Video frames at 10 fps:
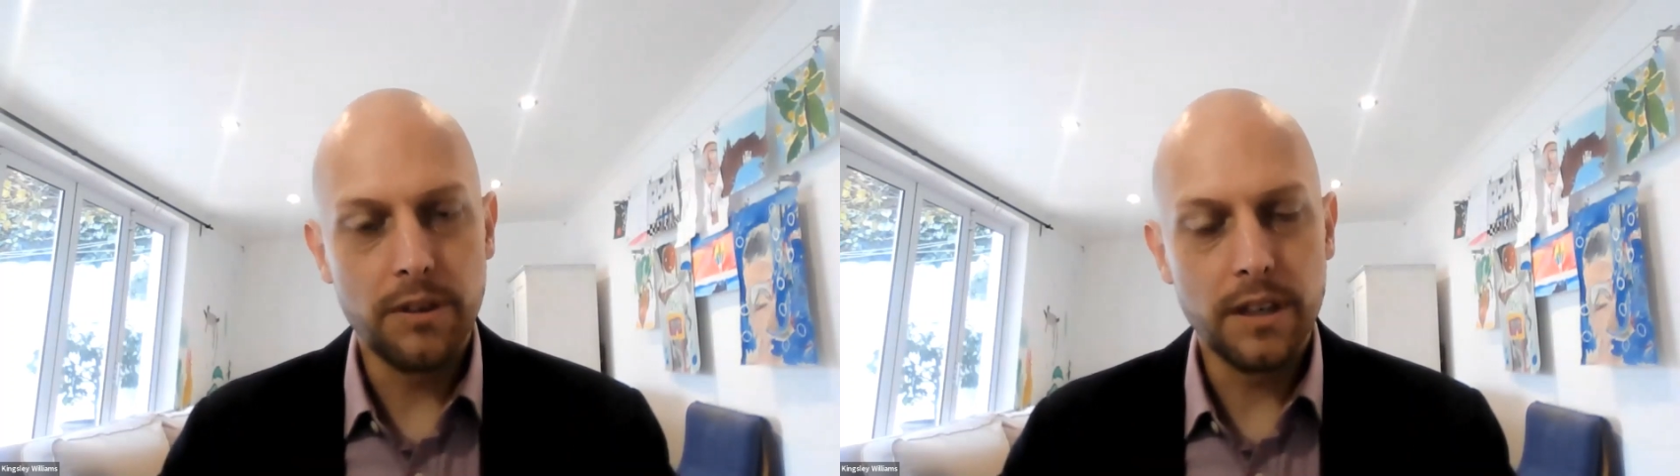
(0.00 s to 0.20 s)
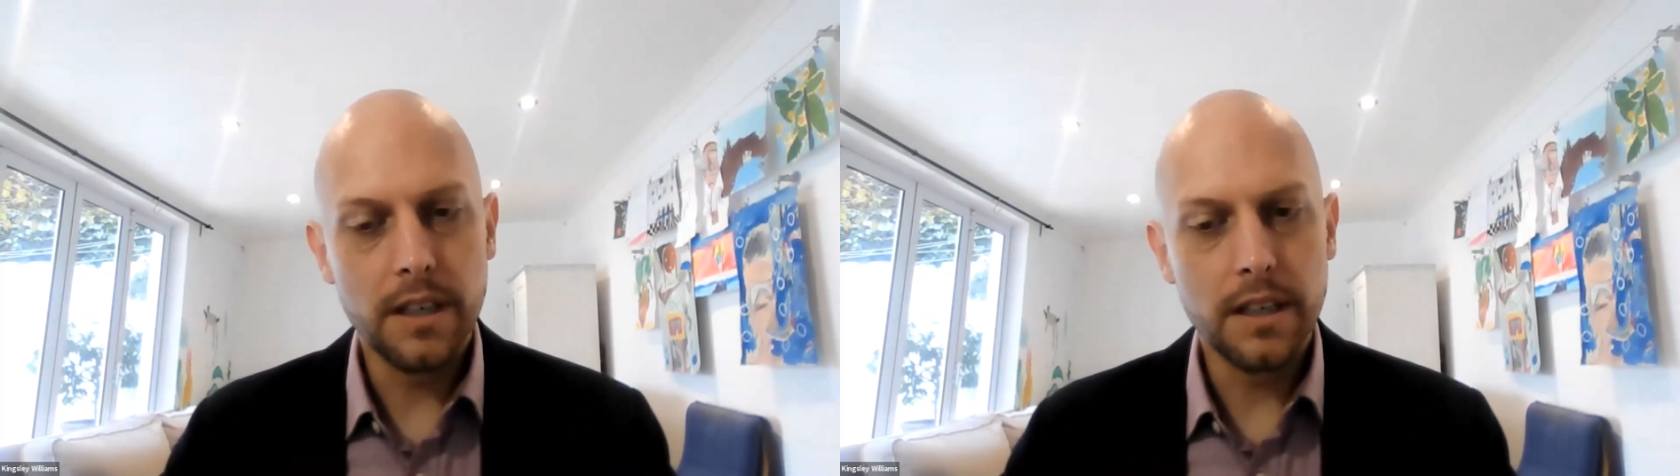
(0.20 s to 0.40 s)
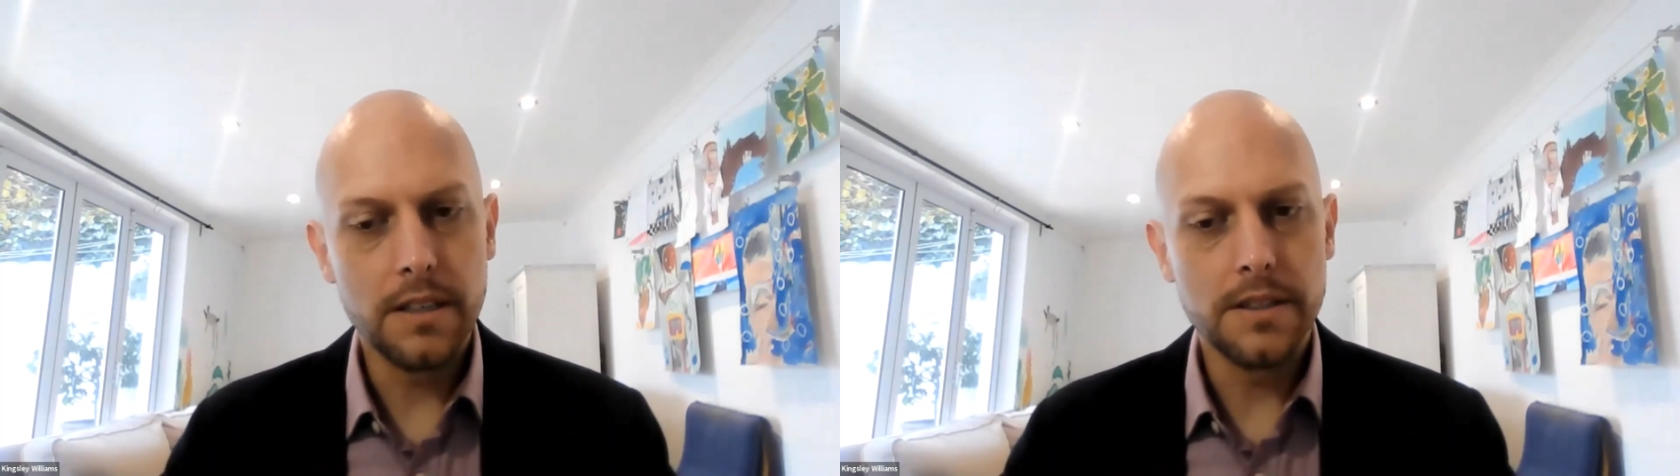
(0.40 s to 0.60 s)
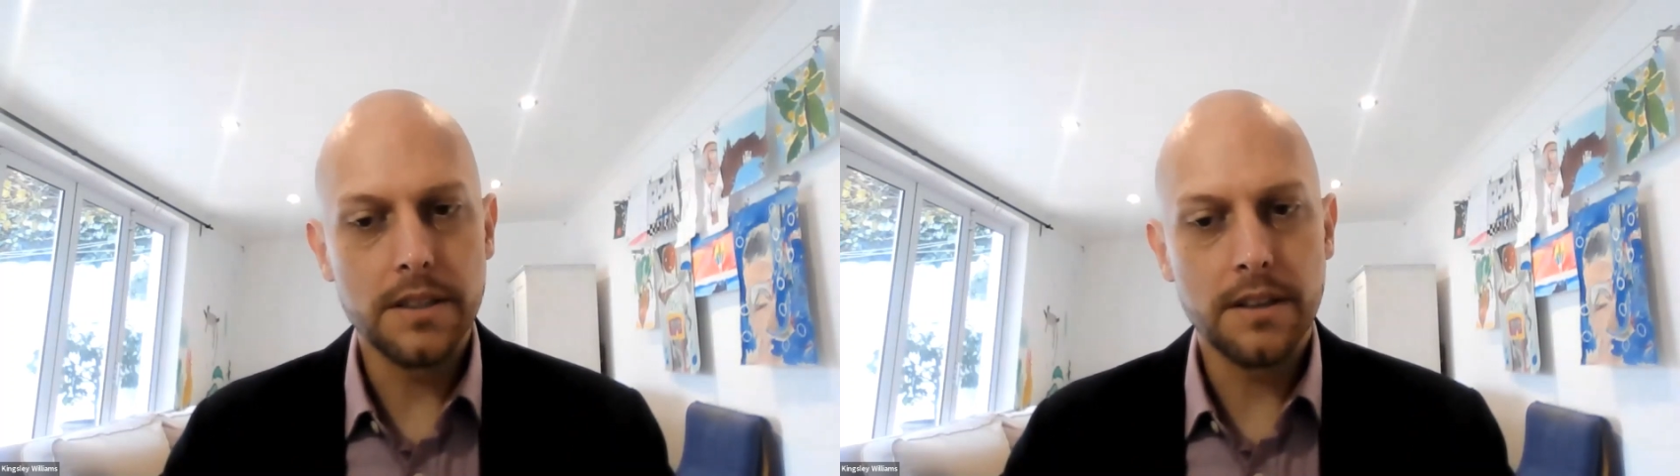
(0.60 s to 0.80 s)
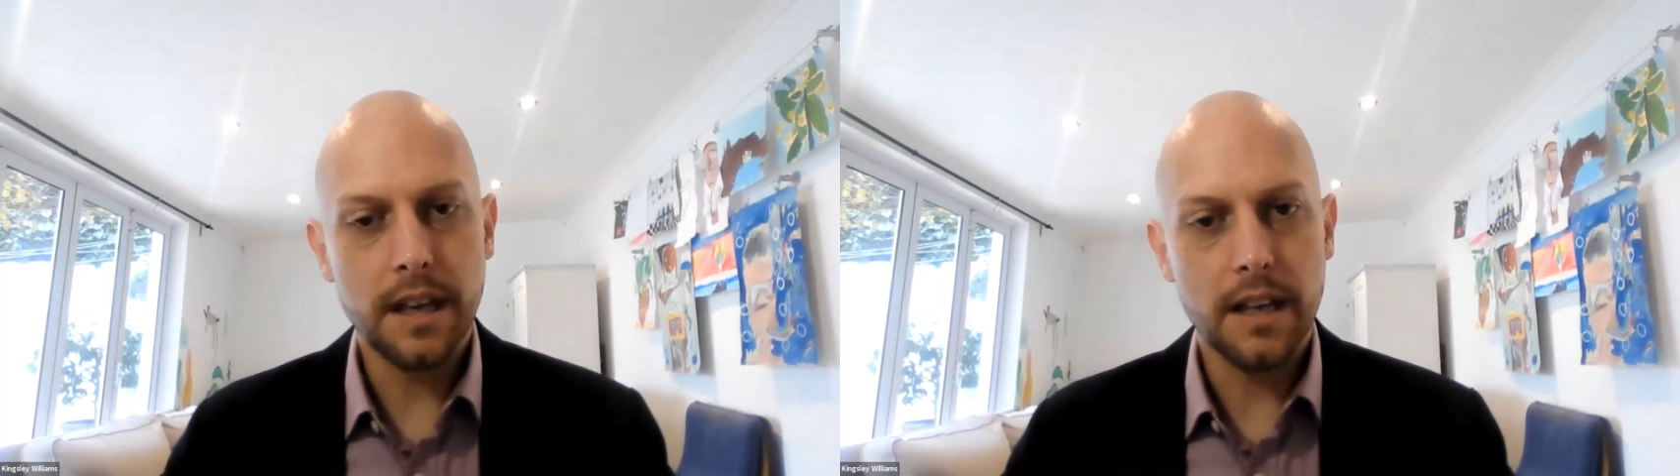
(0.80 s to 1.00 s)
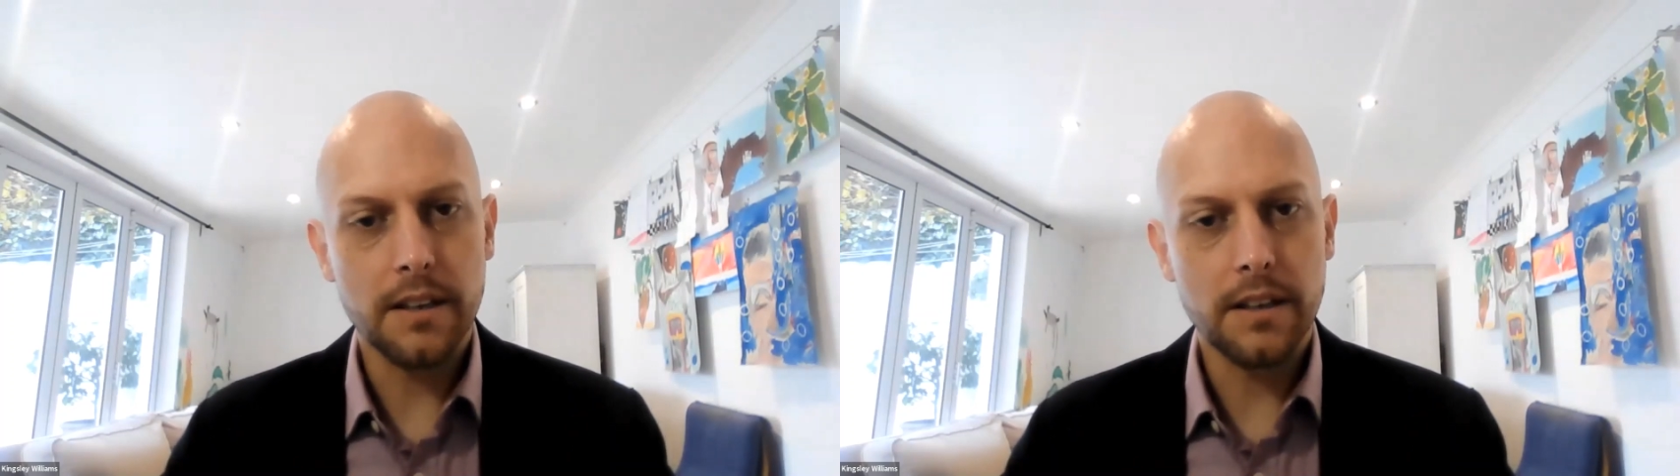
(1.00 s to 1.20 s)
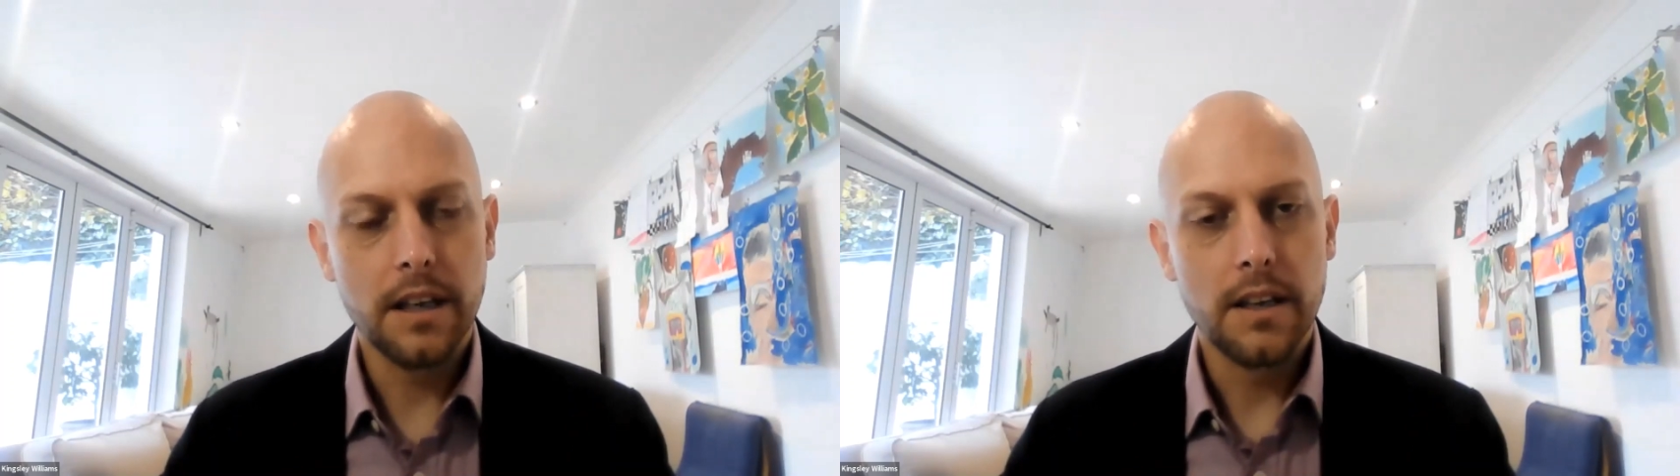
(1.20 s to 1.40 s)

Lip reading: is that